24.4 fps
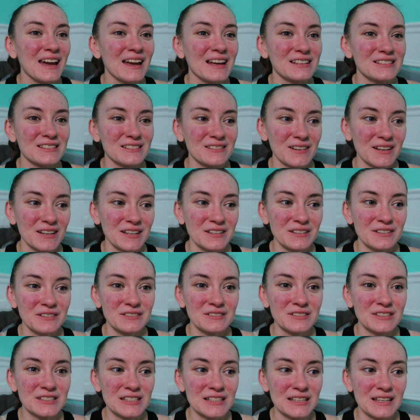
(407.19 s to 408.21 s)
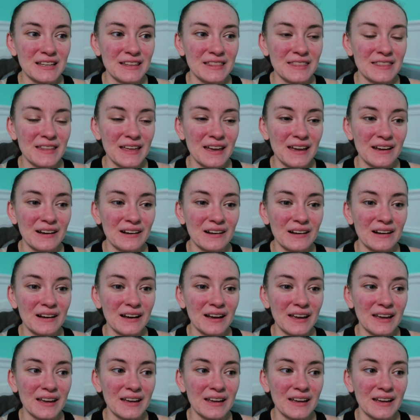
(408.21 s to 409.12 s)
and so I used it in there